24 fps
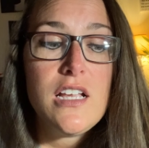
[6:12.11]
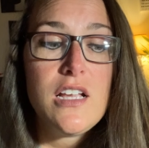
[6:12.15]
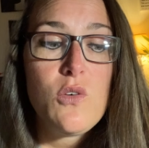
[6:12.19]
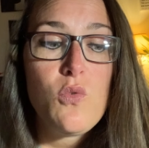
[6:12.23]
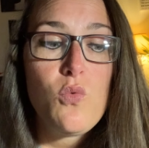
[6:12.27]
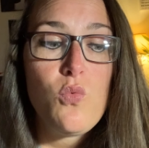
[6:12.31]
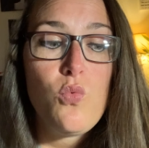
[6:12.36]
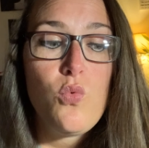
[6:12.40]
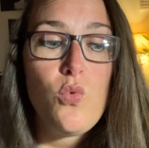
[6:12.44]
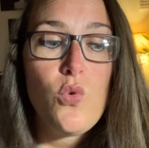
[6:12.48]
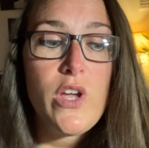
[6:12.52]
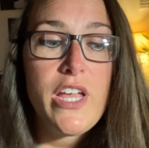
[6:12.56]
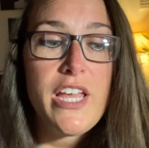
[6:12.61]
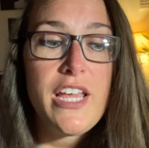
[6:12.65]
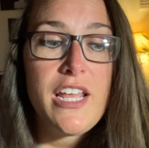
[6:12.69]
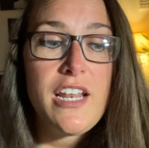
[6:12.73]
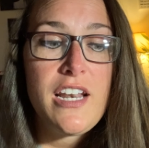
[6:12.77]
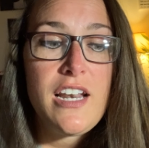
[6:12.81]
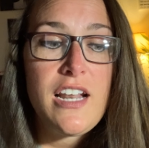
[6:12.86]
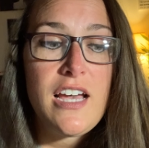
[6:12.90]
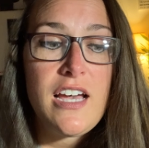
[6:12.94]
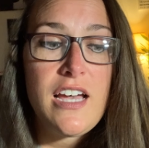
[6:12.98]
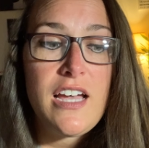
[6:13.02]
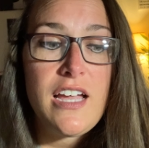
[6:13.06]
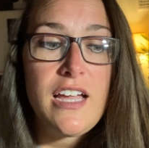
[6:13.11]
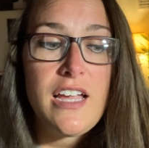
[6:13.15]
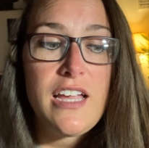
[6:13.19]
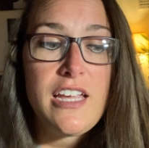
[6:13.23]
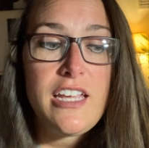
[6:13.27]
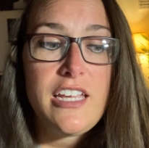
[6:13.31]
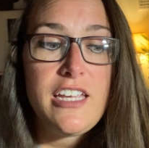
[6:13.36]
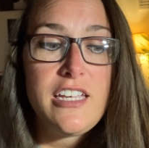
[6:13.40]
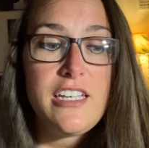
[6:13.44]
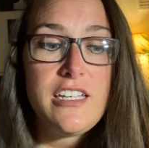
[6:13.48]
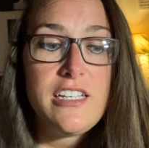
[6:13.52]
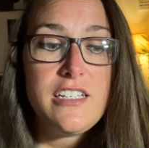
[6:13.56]
When
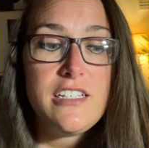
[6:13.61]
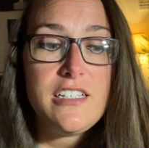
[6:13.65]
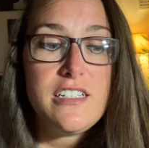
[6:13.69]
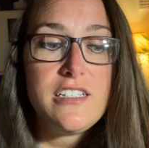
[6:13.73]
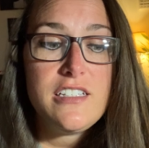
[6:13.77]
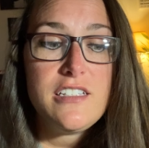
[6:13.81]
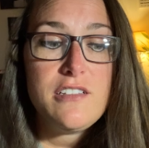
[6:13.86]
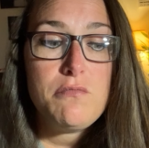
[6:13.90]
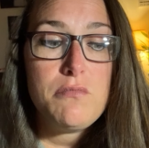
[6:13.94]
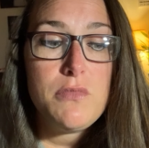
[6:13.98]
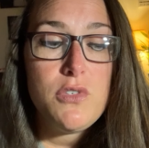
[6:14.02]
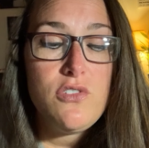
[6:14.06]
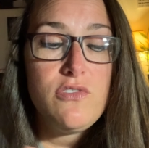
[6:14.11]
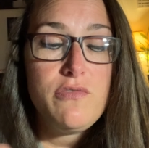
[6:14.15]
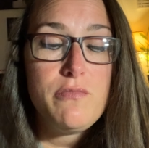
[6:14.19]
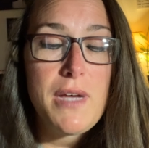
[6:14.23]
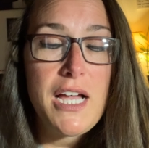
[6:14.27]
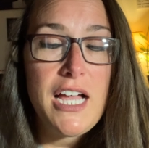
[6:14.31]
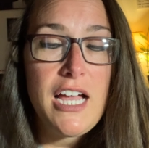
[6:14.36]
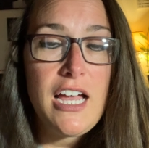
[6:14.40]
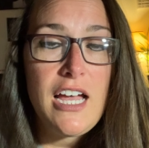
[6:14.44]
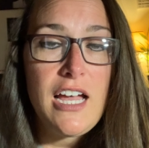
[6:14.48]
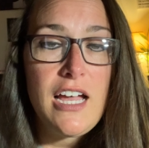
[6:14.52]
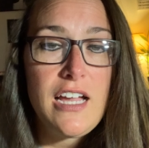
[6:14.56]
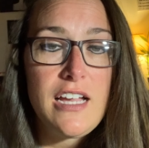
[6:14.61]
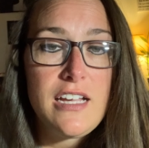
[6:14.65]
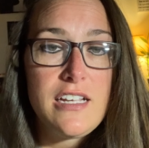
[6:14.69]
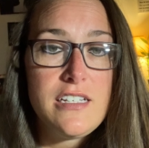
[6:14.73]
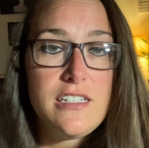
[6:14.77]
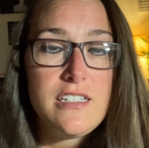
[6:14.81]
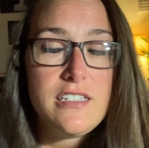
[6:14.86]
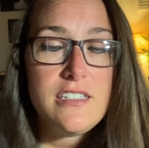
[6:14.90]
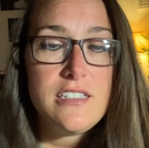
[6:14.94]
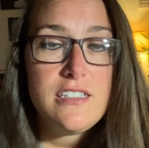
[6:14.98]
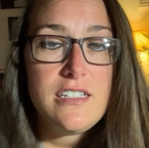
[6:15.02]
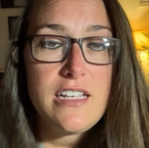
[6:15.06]
I move my
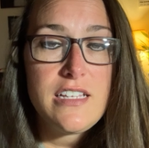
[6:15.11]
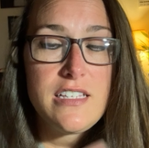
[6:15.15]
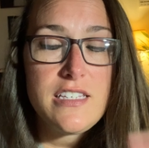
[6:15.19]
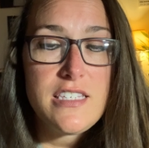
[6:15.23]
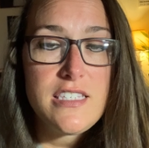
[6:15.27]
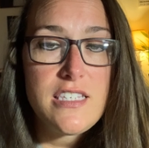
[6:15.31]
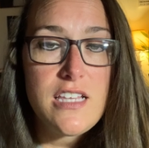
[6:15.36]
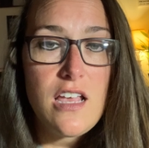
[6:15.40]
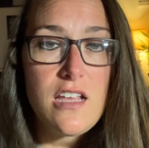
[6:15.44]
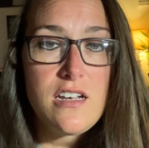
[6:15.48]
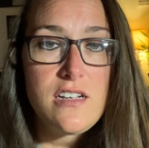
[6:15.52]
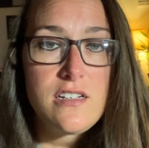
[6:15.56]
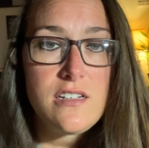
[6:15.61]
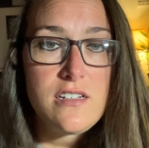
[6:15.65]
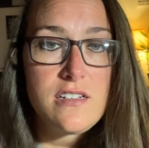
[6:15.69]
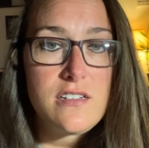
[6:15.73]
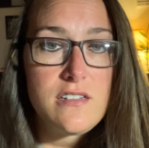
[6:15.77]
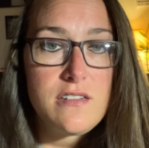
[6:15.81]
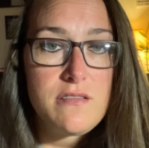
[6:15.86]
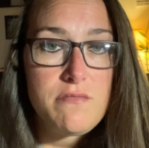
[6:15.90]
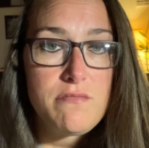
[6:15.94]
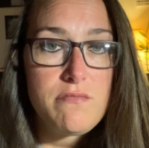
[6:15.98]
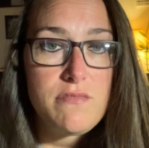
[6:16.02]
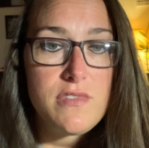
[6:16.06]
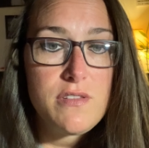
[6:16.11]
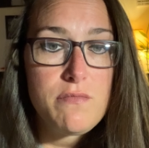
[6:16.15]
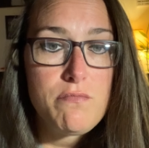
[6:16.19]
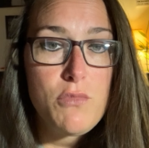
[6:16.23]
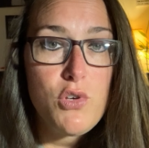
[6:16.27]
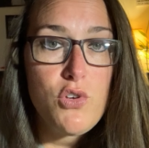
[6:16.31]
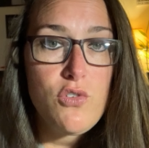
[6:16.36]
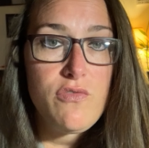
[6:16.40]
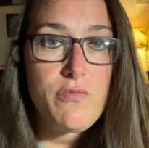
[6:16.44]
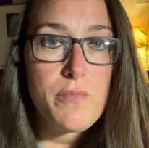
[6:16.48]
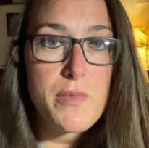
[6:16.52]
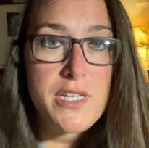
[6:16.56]
eye in sudden
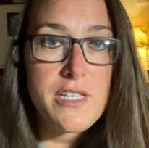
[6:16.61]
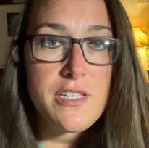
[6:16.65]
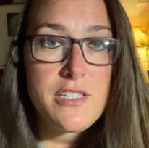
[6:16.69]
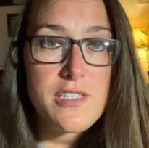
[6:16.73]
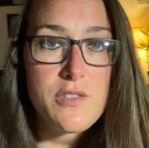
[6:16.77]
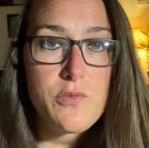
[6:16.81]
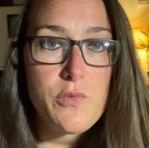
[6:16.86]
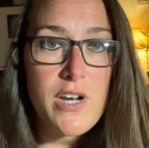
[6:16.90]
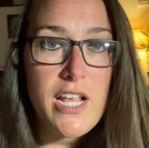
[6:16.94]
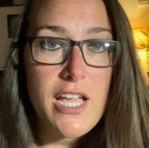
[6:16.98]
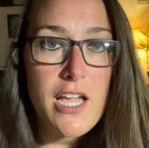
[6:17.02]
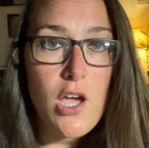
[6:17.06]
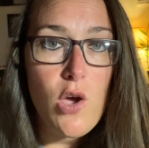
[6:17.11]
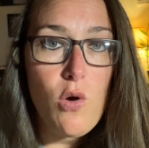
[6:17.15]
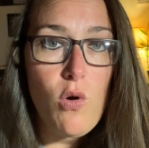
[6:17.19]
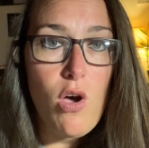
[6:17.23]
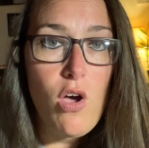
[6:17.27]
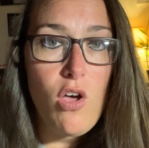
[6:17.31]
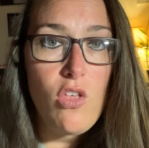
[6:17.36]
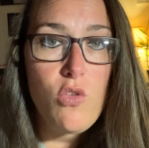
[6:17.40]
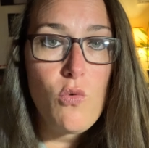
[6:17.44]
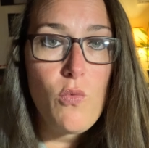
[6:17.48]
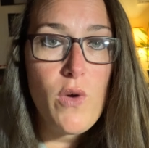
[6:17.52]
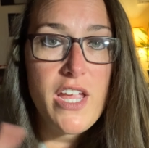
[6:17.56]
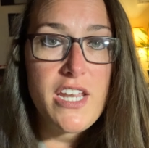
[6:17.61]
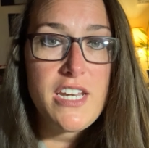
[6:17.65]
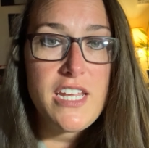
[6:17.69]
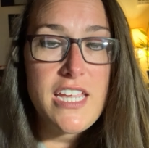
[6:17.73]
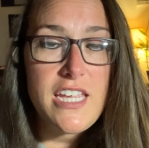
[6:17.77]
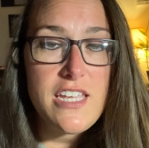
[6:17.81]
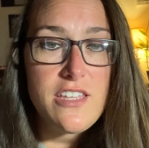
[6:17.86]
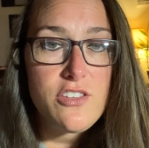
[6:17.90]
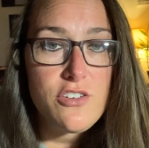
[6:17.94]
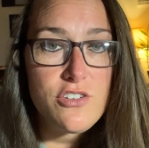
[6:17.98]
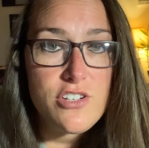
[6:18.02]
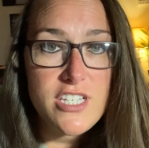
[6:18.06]
movements, when I go all the way to
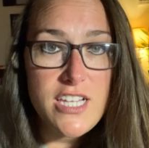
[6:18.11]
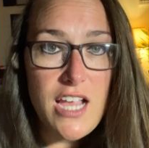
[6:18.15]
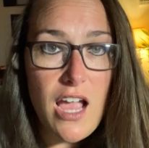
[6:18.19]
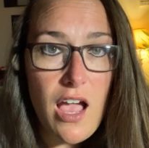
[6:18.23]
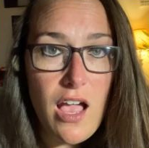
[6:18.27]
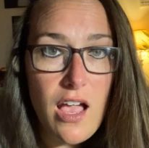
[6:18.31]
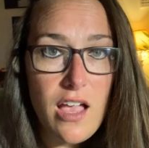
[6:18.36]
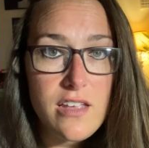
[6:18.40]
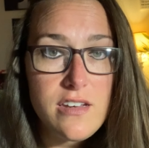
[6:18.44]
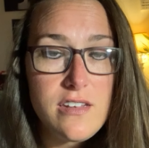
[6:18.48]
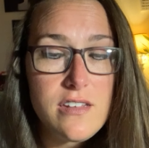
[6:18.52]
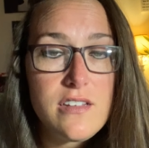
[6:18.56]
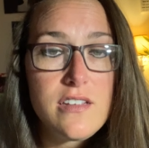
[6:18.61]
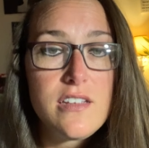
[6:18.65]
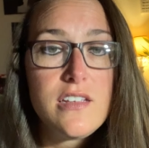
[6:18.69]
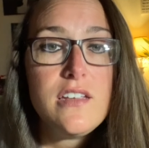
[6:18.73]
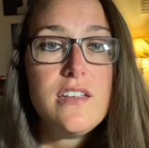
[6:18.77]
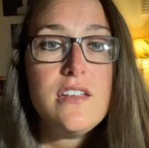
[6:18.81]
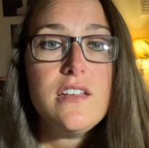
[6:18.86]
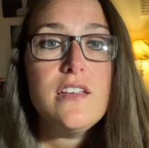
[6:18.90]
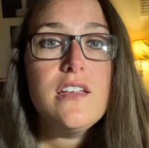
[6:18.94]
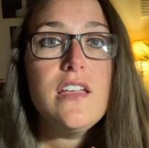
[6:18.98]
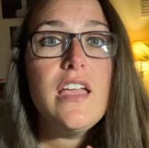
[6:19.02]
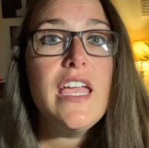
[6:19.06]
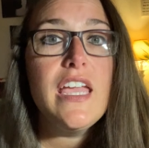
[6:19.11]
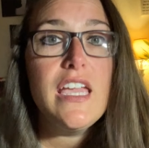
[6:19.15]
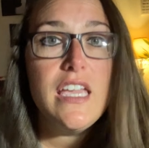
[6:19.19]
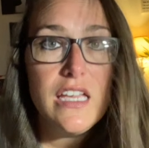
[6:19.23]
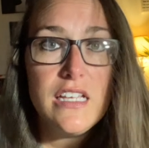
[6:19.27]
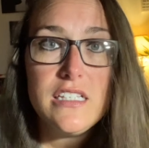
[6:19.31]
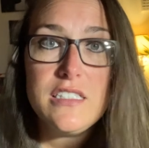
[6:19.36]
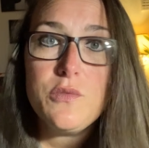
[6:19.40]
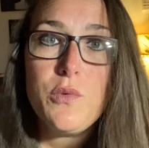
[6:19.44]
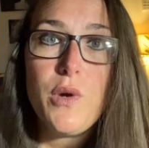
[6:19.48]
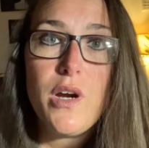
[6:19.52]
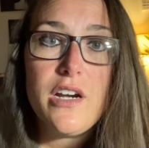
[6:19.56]
either side, it
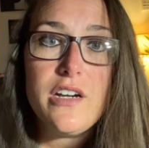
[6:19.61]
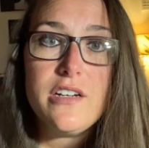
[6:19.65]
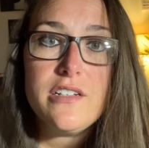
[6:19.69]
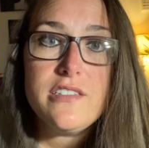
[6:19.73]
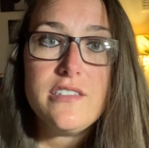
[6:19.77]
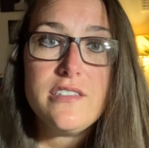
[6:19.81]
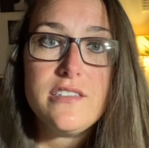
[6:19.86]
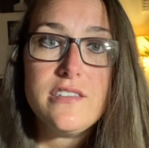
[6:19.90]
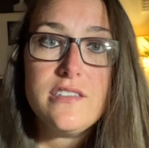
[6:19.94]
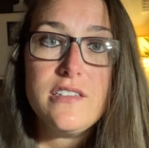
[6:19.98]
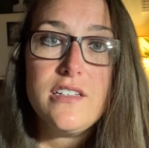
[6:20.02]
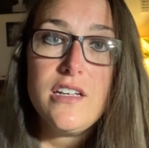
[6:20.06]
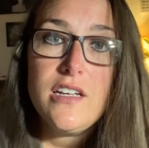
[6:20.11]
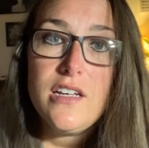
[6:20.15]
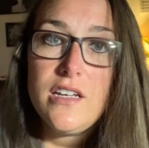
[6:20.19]
gets worse.